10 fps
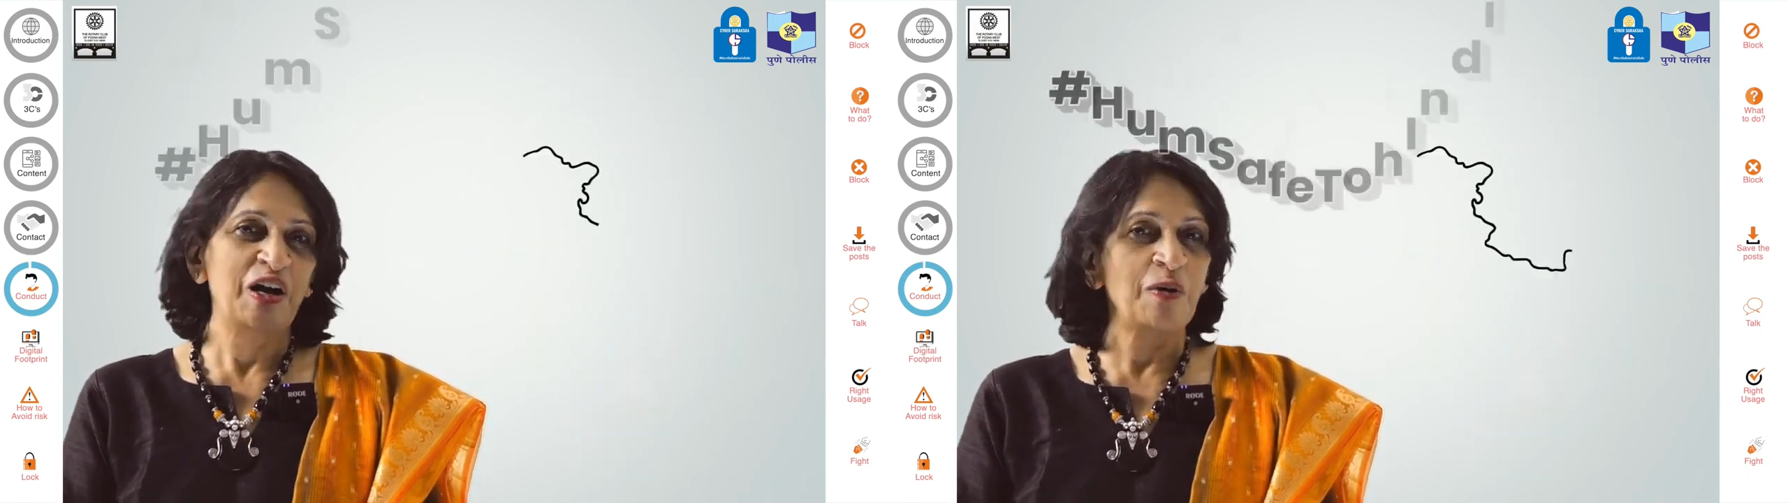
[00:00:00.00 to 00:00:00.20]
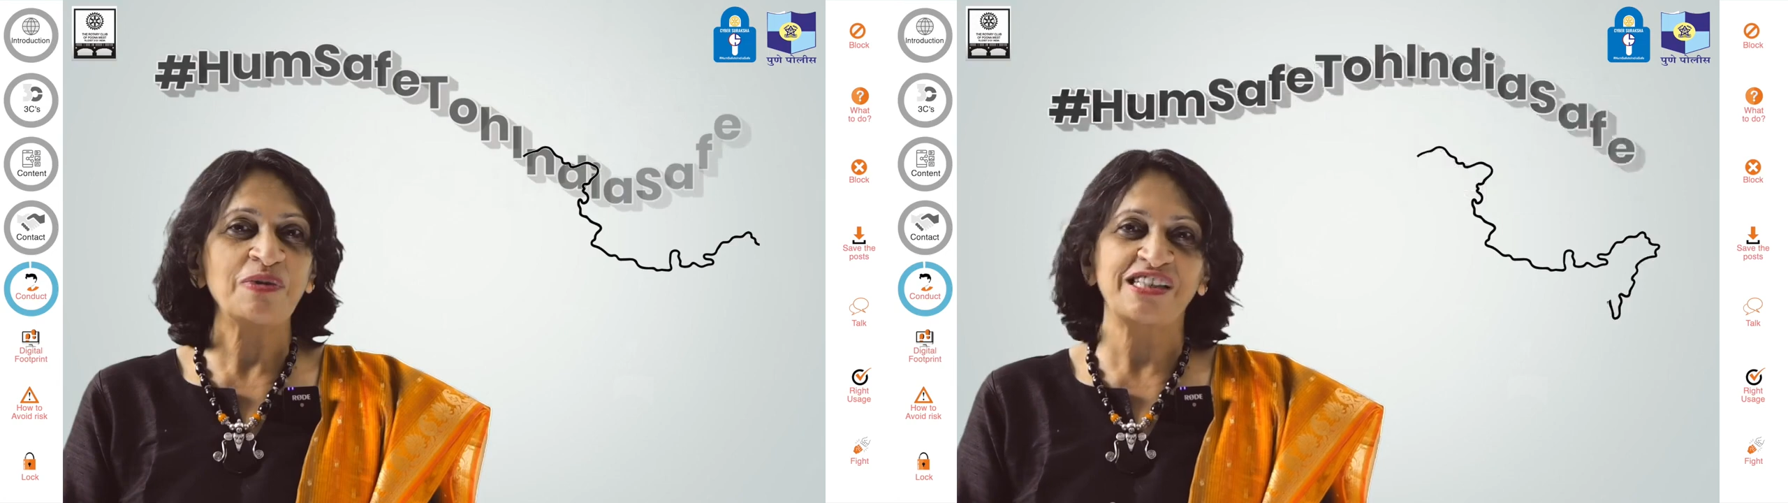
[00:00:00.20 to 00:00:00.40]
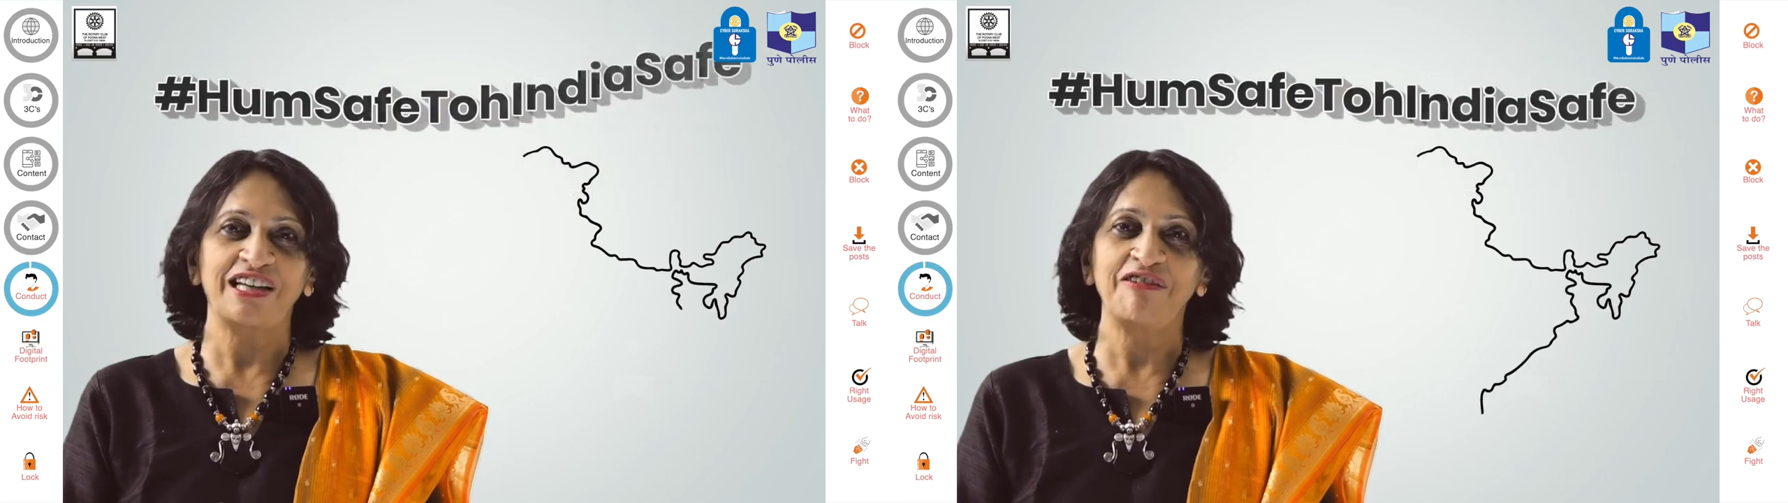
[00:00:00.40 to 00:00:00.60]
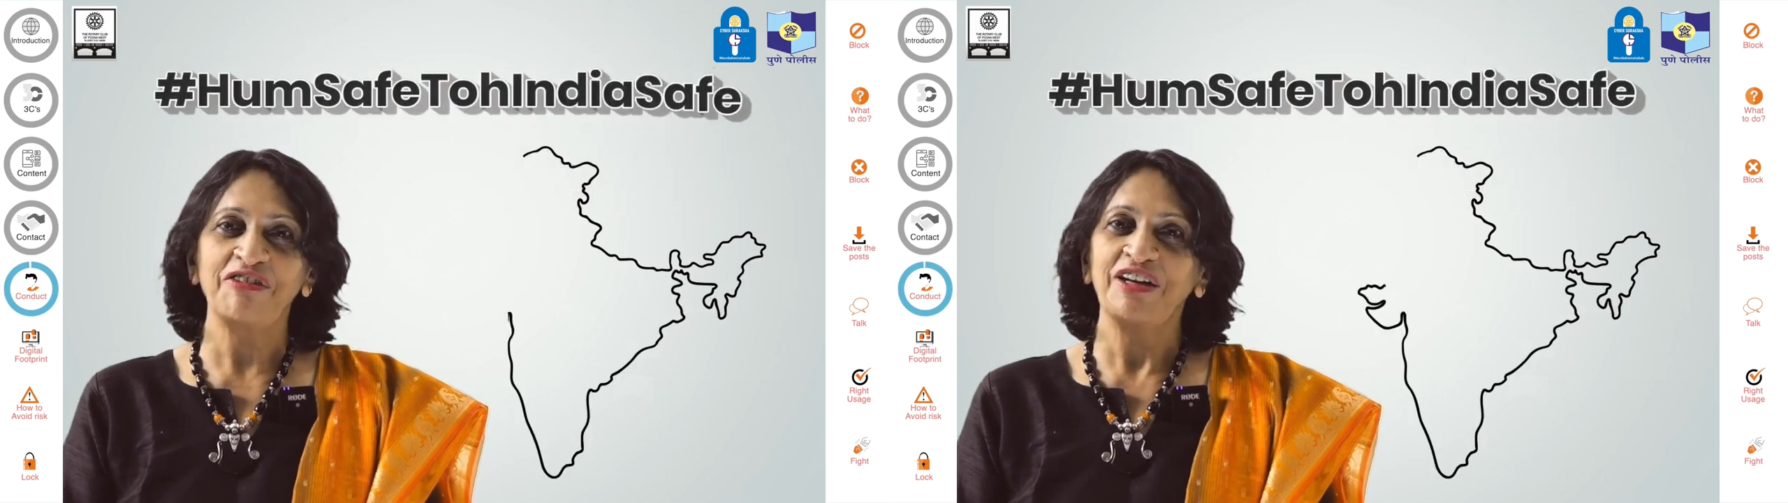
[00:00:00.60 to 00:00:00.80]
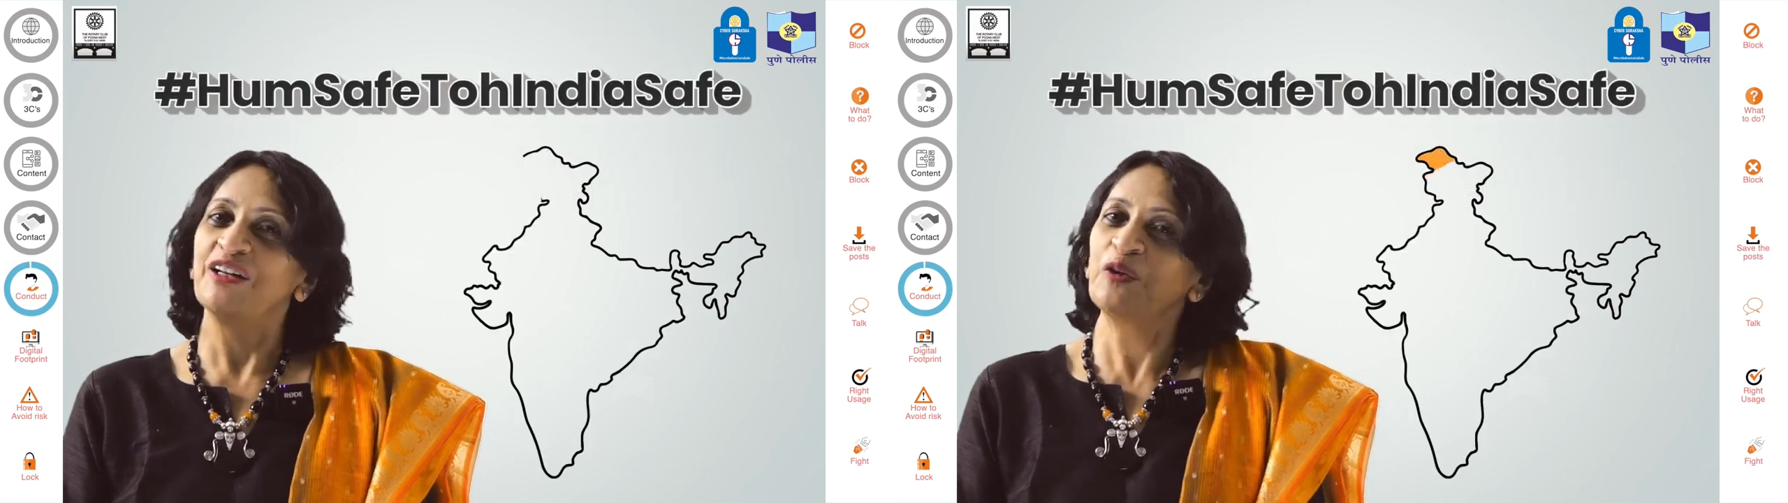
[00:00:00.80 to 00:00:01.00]
Hum
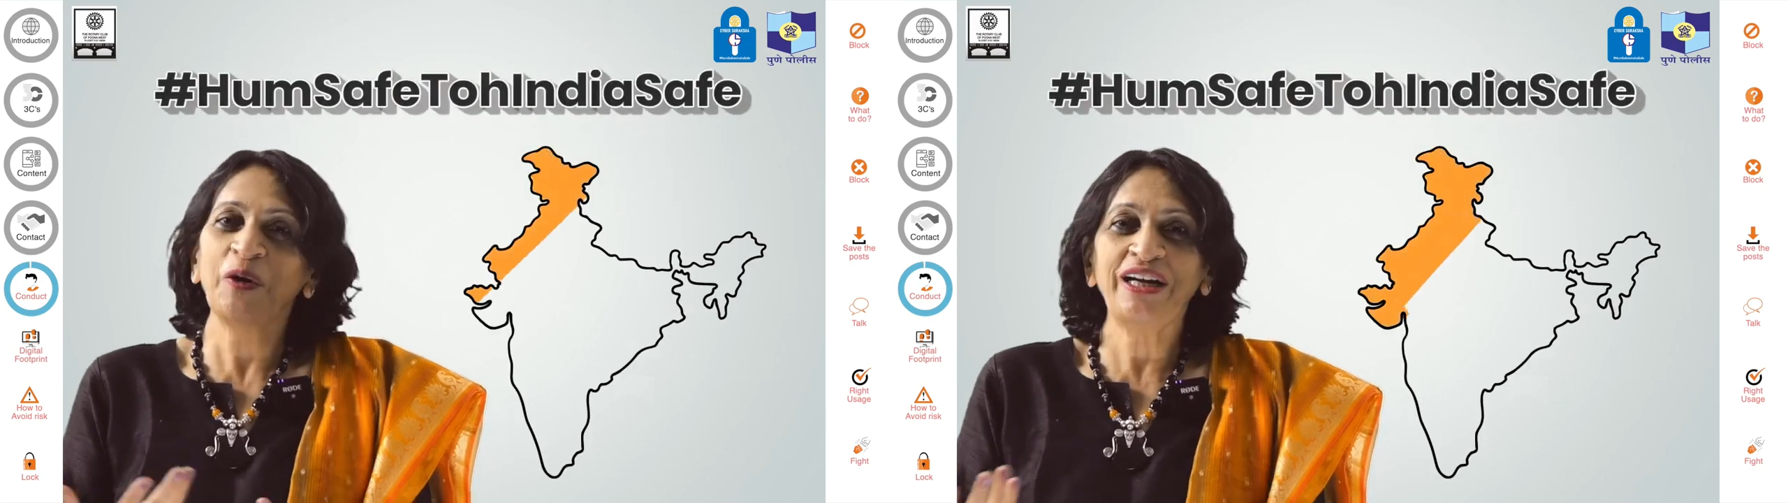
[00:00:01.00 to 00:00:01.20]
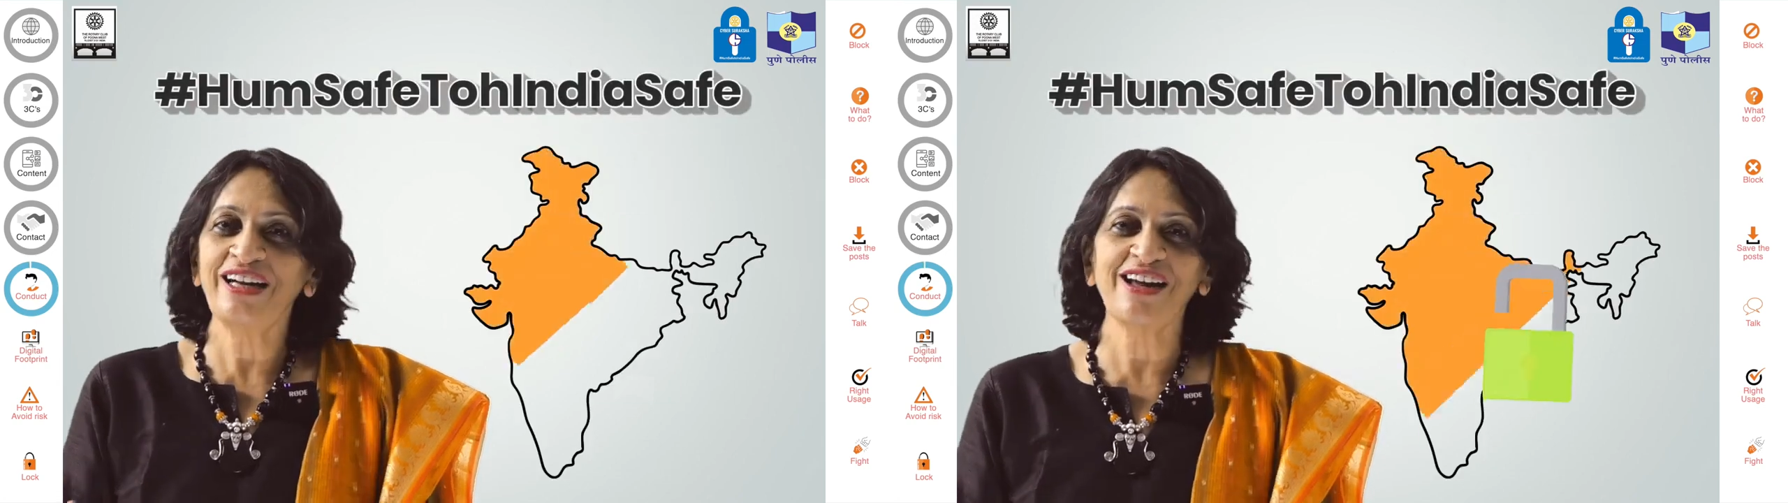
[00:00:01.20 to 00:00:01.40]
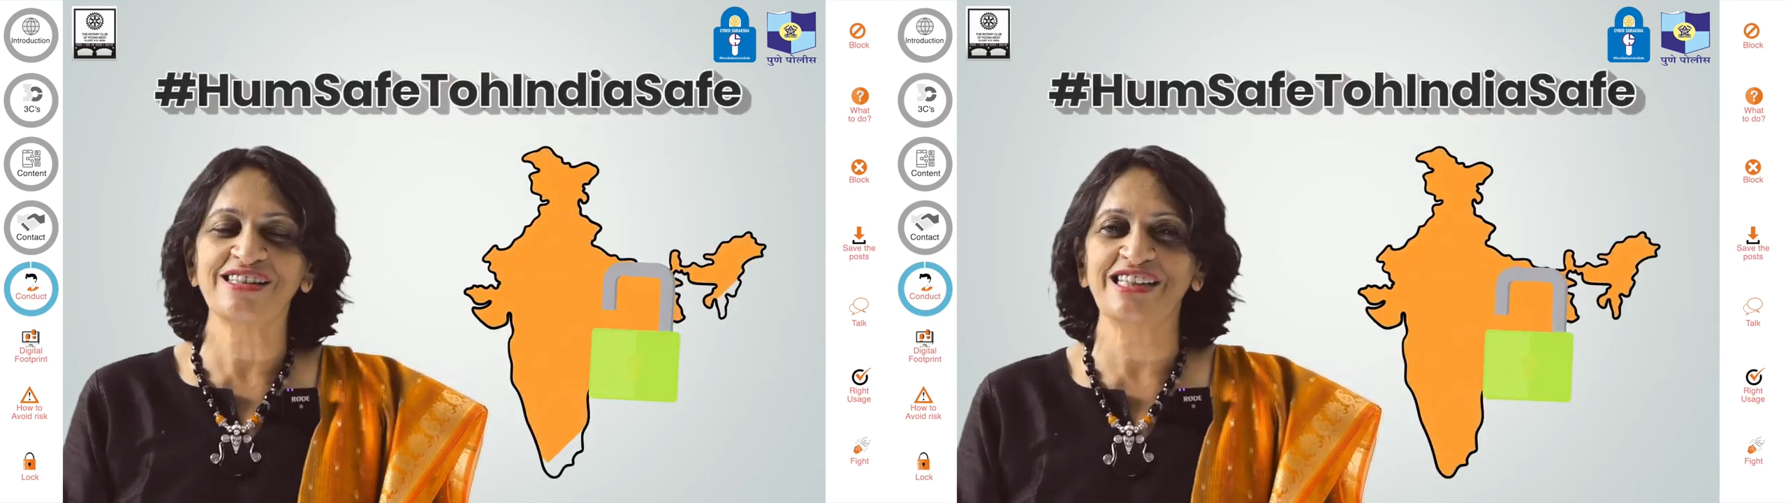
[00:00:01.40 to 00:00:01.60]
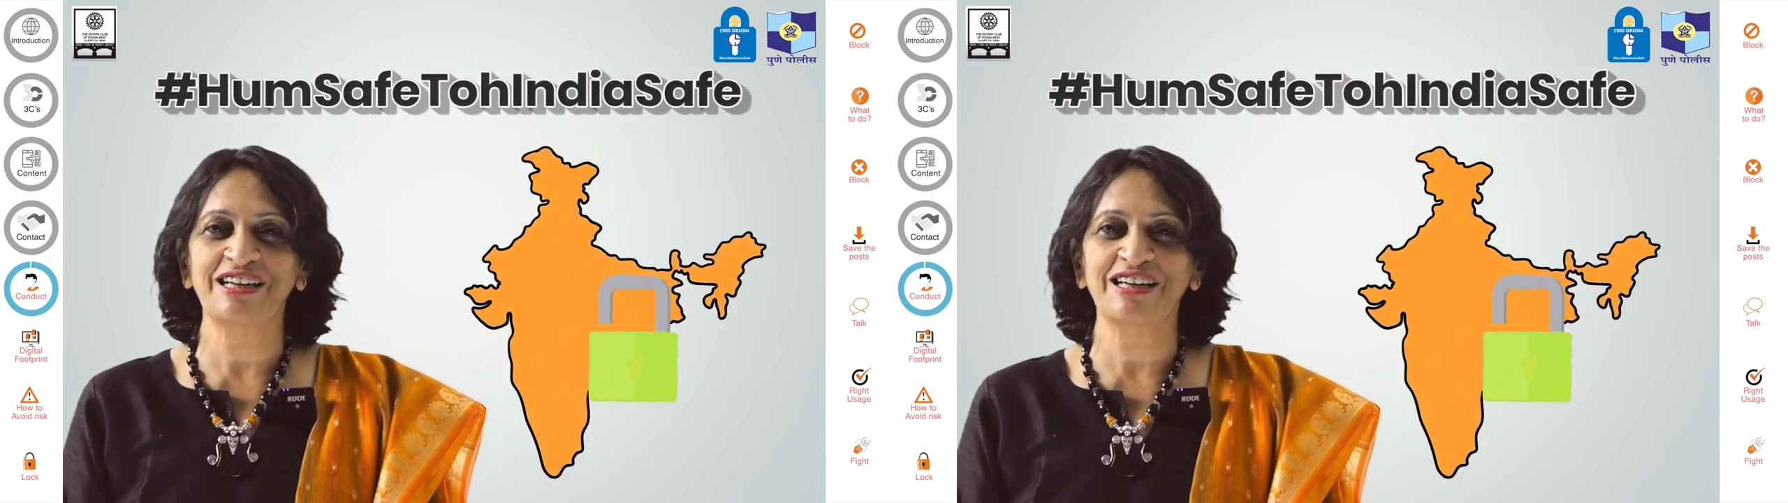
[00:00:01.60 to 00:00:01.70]
safe, to India